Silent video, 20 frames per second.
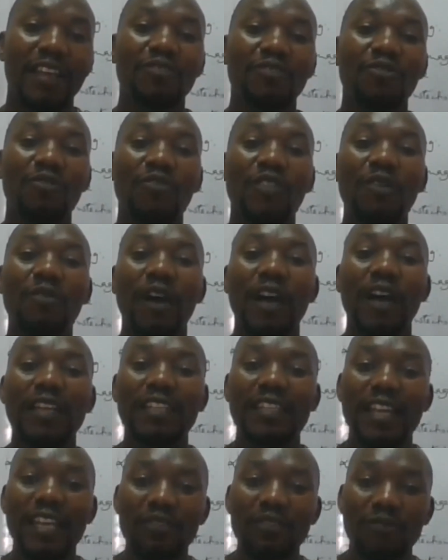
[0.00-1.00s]
So they
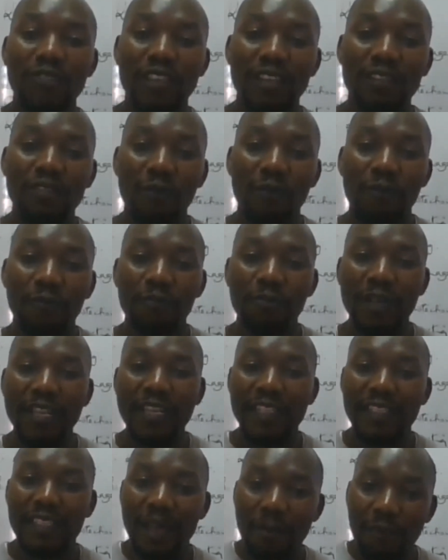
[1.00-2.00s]
were trying to think of
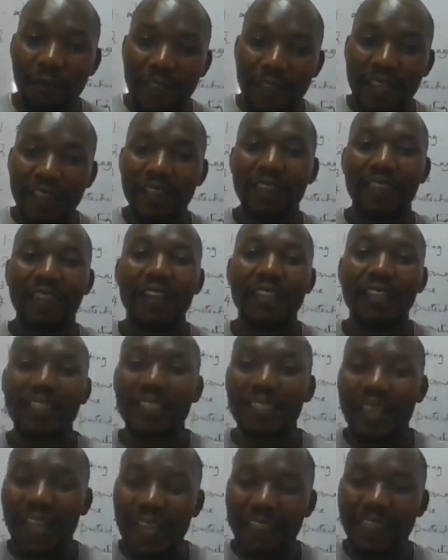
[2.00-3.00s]
bringing something that
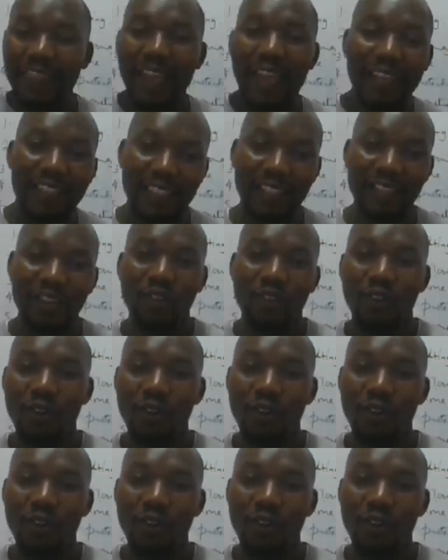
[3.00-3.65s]
is like that